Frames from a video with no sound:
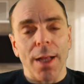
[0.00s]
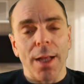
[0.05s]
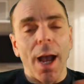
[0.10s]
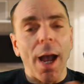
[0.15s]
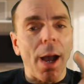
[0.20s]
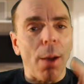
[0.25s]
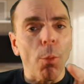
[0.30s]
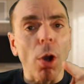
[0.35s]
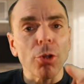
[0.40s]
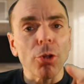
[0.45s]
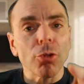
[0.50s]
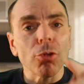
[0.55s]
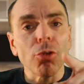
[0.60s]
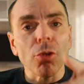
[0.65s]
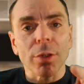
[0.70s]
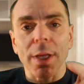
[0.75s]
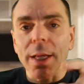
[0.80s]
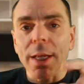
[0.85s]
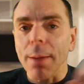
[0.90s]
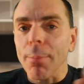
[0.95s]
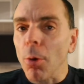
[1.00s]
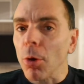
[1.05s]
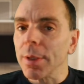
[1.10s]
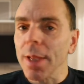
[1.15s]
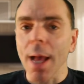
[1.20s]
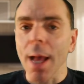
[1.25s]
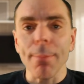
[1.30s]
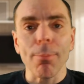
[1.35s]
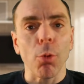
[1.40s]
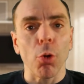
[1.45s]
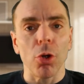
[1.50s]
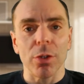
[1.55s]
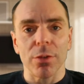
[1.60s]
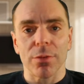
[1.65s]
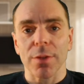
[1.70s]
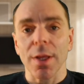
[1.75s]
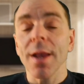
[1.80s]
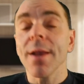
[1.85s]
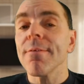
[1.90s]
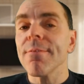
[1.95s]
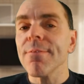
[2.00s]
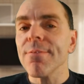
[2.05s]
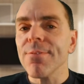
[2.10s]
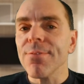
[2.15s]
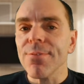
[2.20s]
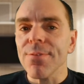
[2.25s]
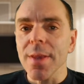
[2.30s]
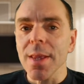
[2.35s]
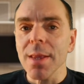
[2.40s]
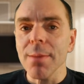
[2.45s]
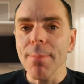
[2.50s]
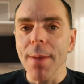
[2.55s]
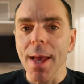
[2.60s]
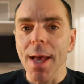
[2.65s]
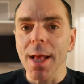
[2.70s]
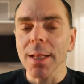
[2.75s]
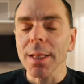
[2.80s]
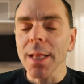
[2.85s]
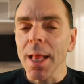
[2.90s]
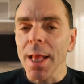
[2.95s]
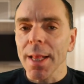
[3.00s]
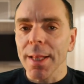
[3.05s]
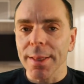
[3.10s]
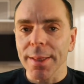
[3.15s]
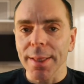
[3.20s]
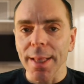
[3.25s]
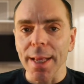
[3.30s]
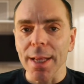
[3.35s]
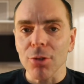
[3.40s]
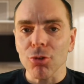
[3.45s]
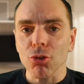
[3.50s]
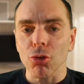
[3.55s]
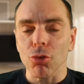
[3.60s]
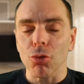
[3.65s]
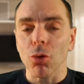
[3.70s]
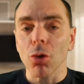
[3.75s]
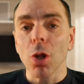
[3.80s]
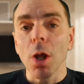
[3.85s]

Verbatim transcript: I want you to think about that, boys. Female nature,